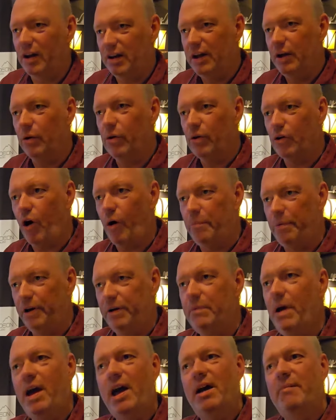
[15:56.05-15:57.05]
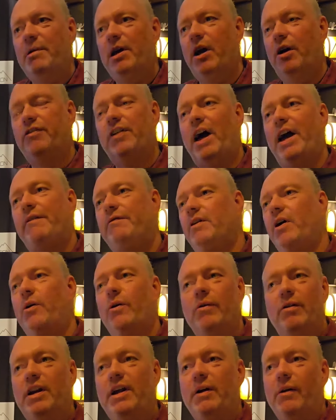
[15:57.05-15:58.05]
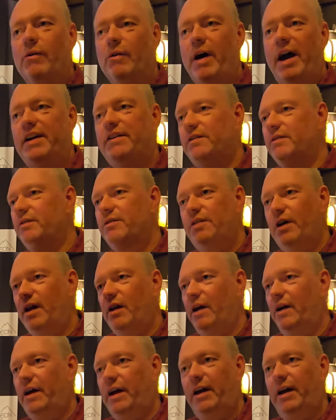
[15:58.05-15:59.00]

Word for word: Yeah. Oh, so because so, I have no legal rights to gotcha.